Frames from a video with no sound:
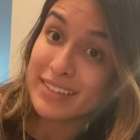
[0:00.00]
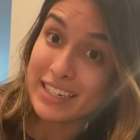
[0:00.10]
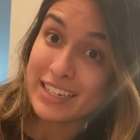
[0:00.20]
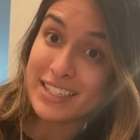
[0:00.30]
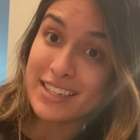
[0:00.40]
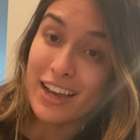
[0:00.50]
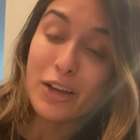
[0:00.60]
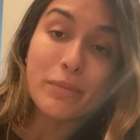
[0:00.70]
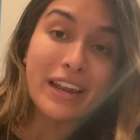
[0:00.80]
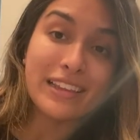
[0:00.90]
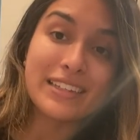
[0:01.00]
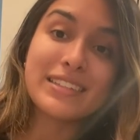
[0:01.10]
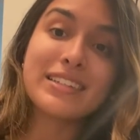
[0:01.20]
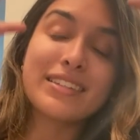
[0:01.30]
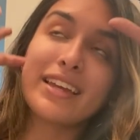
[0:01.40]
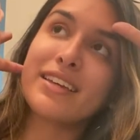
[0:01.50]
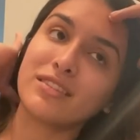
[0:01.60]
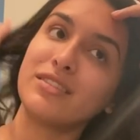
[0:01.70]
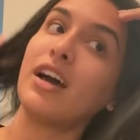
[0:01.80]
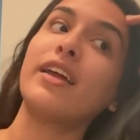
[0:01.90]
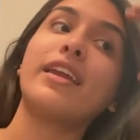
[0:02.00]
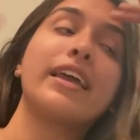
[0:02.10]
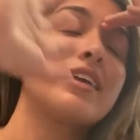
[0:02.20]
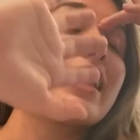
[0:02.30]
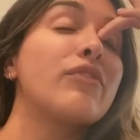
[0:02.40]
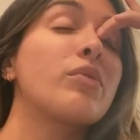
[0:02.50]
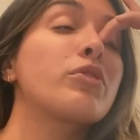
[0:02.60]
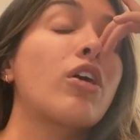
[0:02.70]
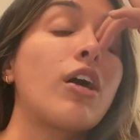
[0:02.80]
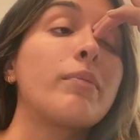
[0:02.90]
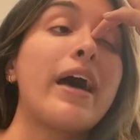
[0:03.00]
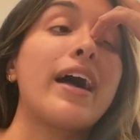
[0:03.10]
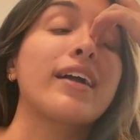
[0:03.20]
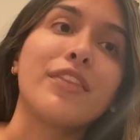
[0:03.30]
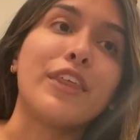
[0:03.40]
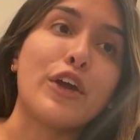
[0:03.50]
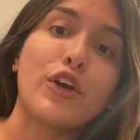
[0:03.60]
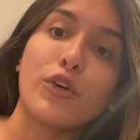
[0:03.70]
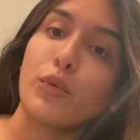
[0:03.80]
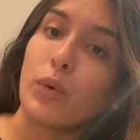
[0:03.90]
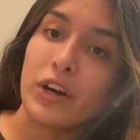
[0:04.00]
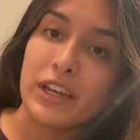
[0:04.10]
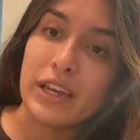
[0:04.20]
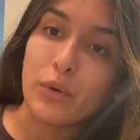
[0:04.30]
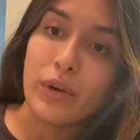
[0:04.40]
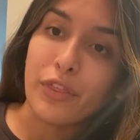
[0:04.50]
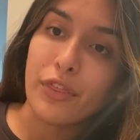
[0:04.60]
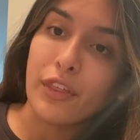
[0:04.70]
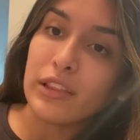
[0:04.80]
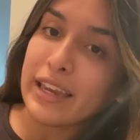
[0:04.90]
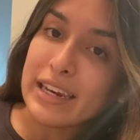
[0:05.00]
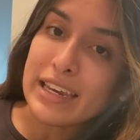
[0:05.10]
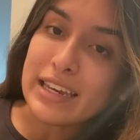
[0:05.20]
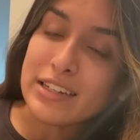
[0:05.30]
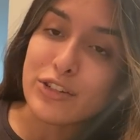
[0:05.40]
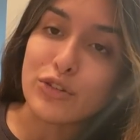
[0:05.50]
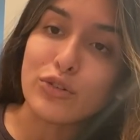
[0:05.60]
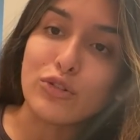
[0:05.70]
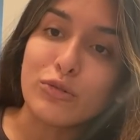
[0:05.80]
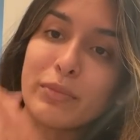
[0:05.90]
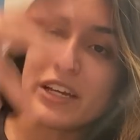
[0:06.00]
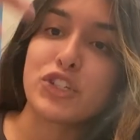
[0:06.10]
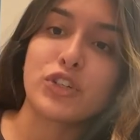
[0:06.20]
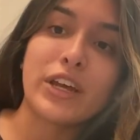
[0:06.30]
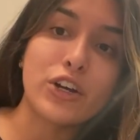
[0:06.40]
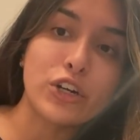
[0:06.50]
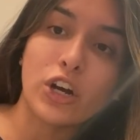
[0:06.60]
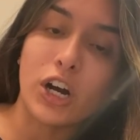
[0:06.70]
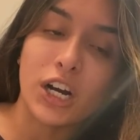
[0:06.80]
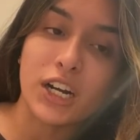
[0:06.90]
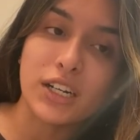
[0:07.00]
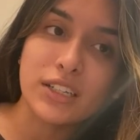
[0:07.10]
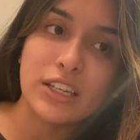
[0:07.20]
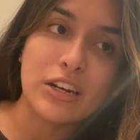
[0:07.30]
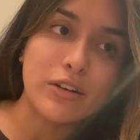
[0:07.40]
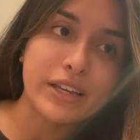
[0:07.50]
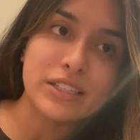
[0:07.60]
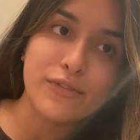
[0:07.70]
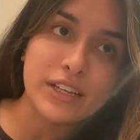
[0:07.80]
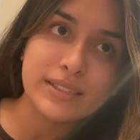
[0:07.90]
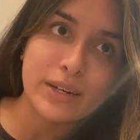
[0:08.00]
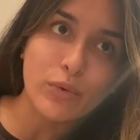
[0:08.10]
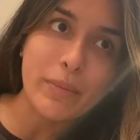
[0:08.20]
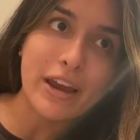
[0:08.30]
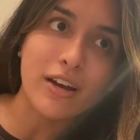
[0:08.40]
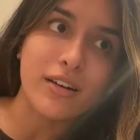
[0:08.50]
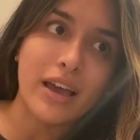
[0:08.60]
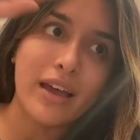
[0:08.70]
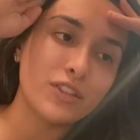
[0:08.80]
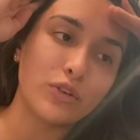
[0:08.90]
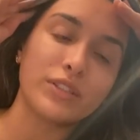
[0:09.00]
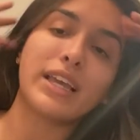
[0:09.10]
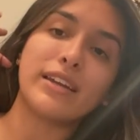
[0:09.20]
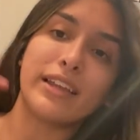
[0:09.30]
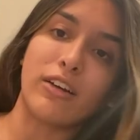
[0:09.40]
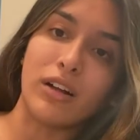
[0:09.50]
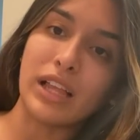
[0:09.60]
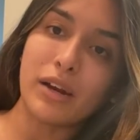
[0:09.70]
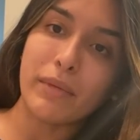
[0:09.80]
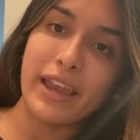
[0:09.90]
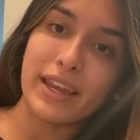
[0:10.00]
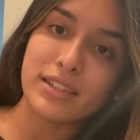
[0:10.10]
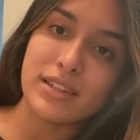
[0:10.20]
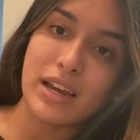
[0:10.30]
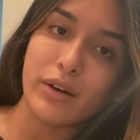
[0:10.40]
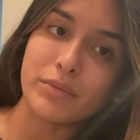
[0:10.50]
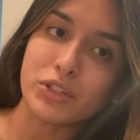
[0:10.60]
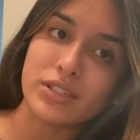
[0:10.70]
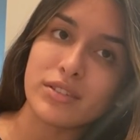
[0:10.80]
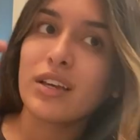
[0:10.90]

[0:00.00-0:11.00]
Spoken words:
It did suck, but at least it's like done. I gave them the car back. They're working with the lady to make sure that her car, you know, gets fixed and repaired. So it's kind of like all out of my hands now. I'm just